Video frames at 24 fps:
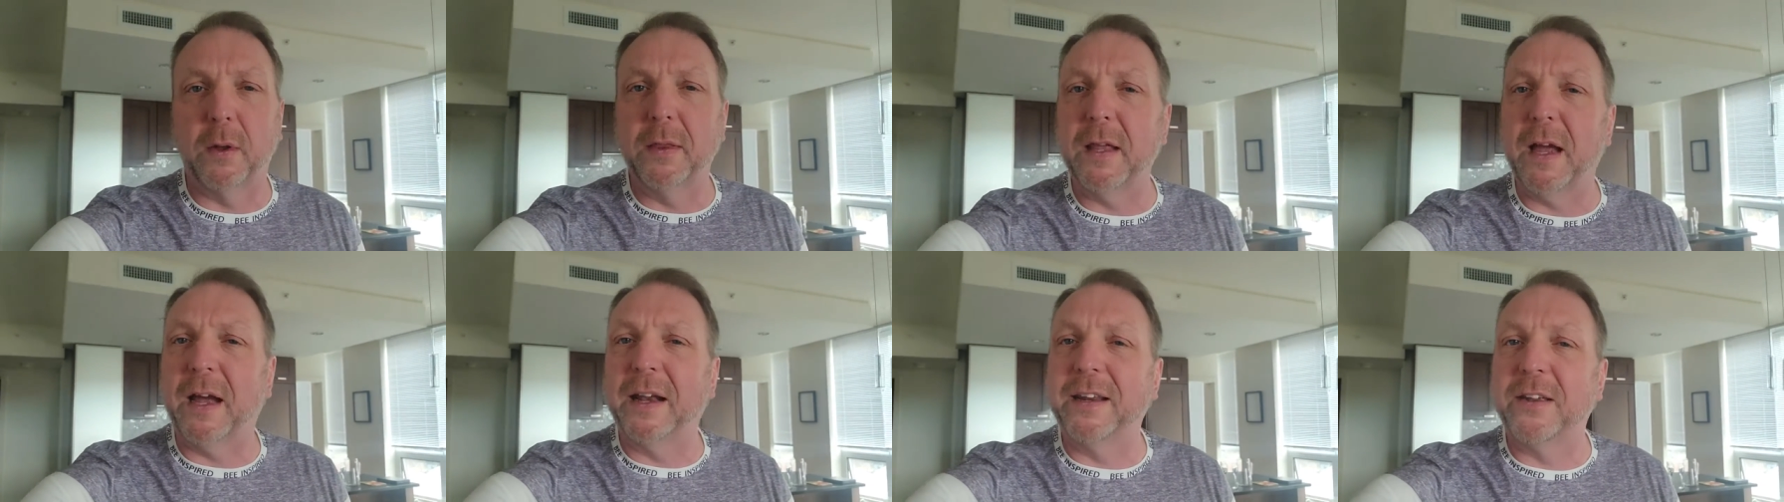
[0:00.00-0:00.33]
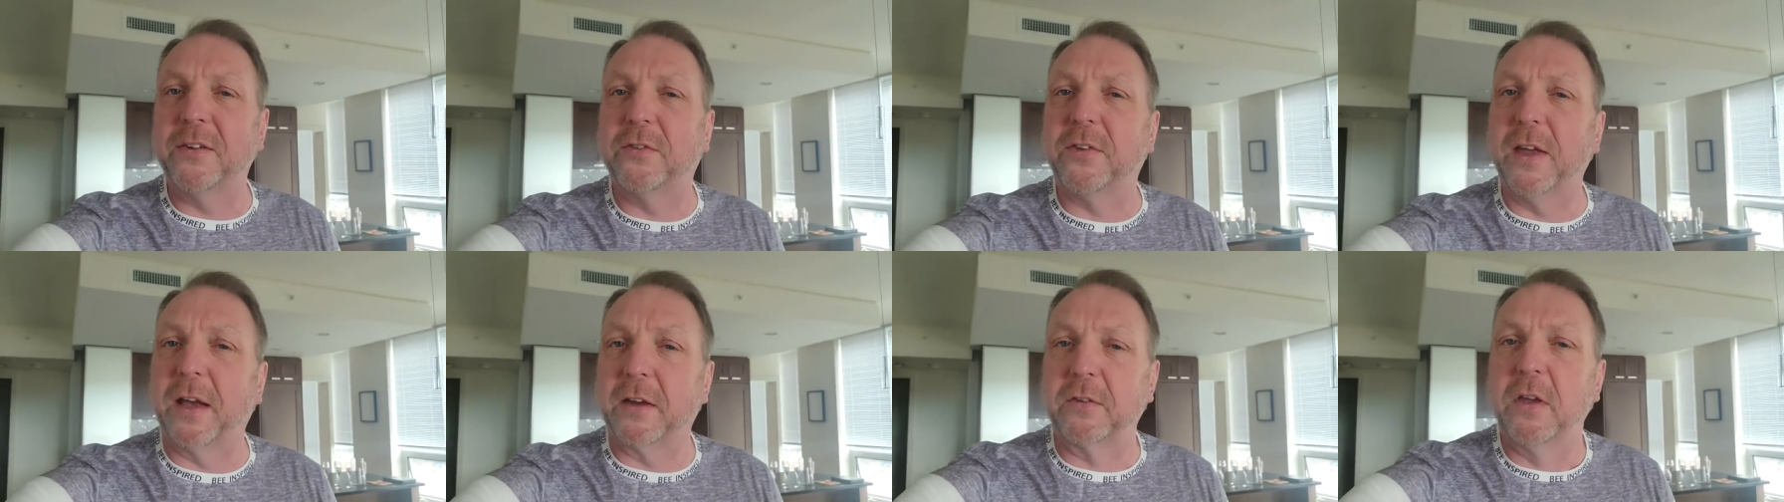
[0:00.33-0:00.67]

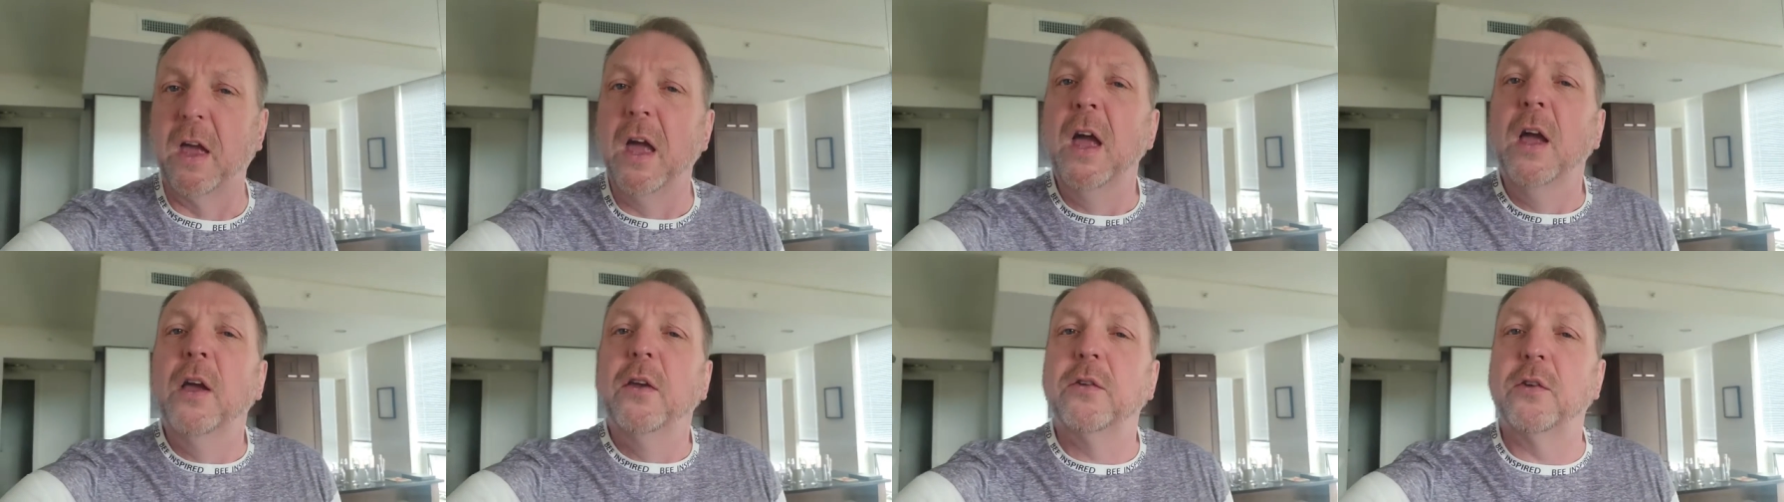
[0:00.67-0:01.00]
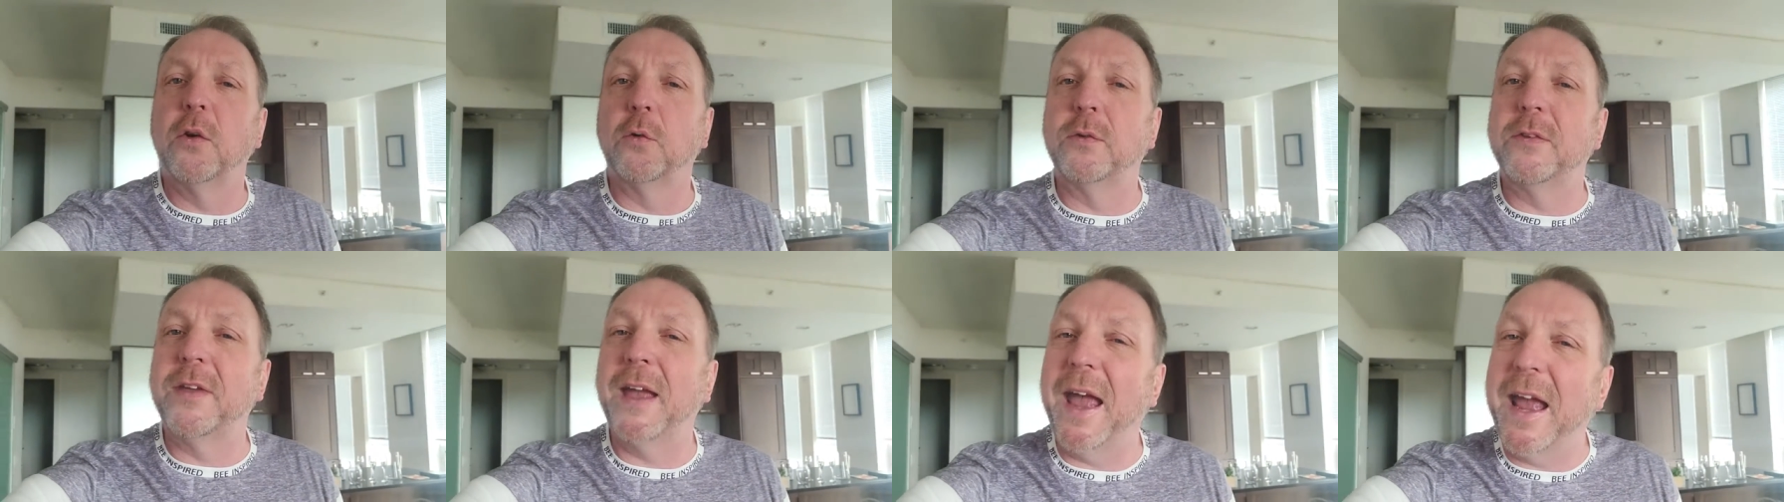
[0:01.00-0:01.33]
196.
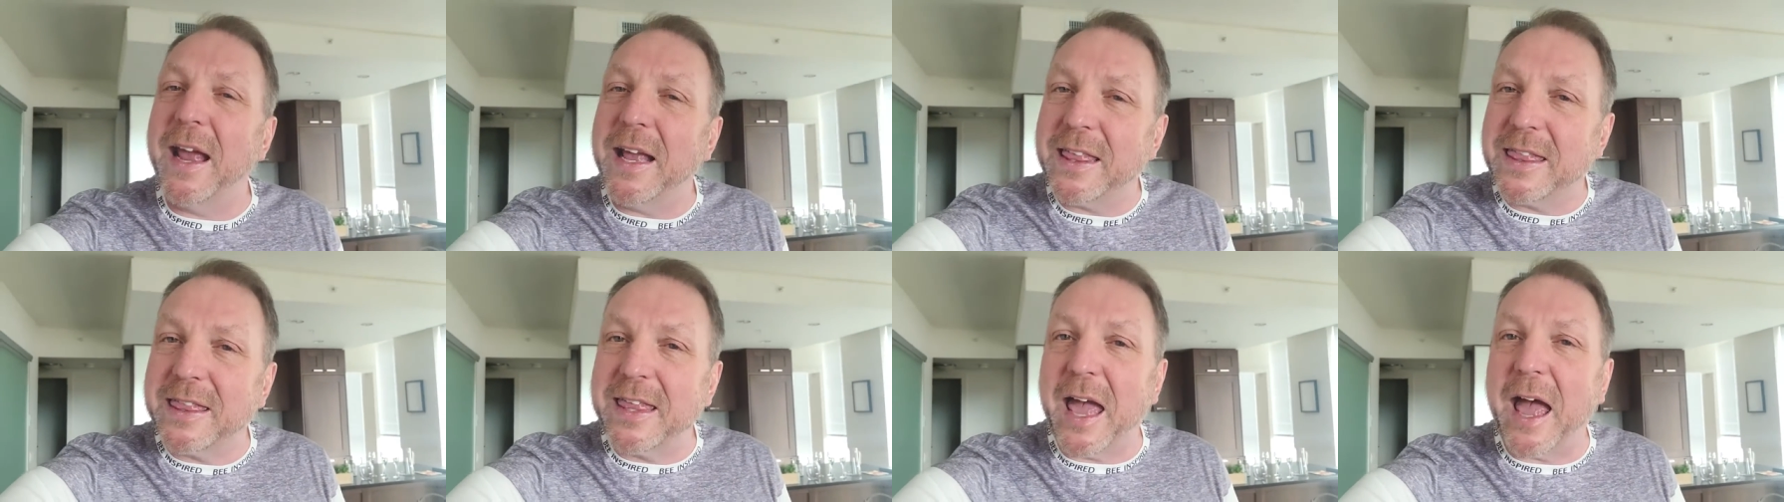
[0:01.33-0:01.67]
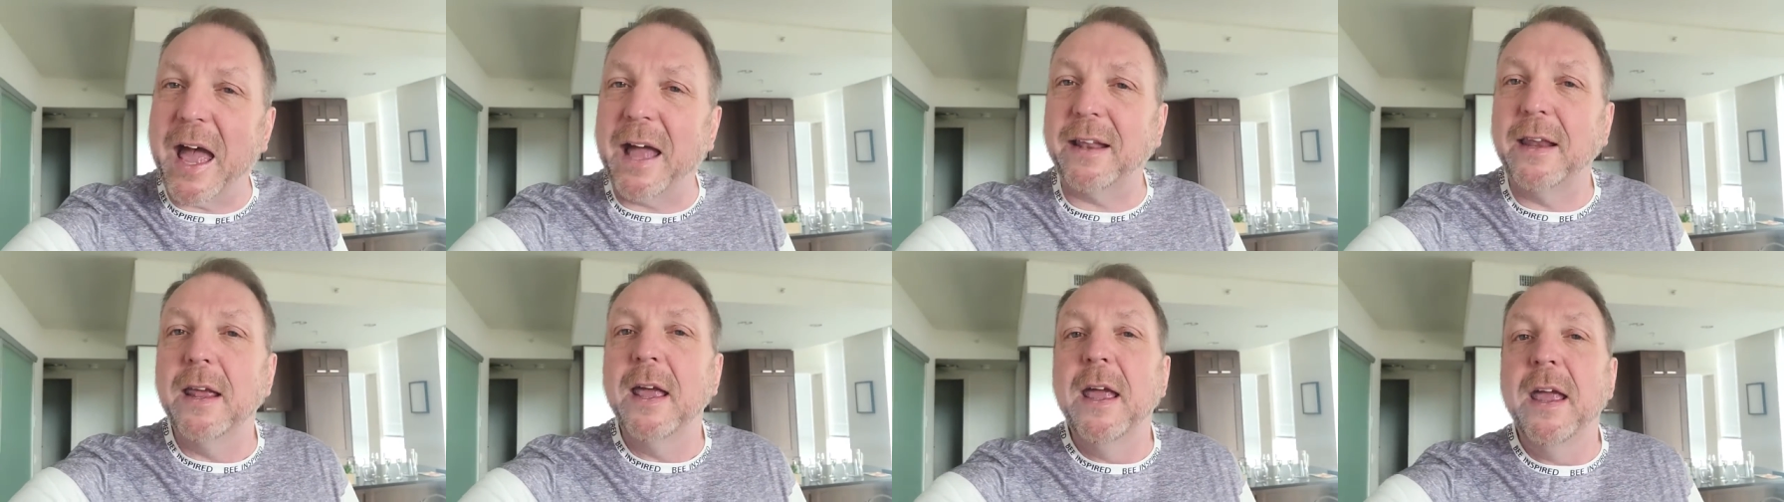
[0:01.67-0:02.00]
So take
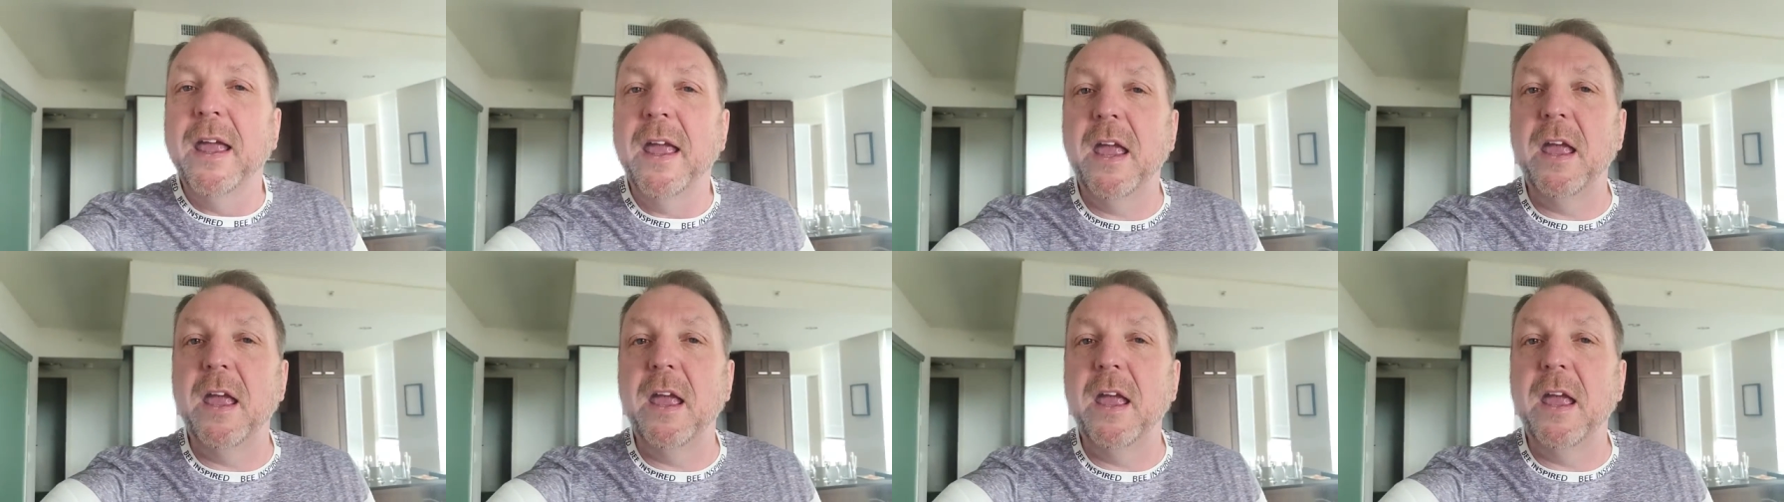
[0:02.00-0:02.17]
that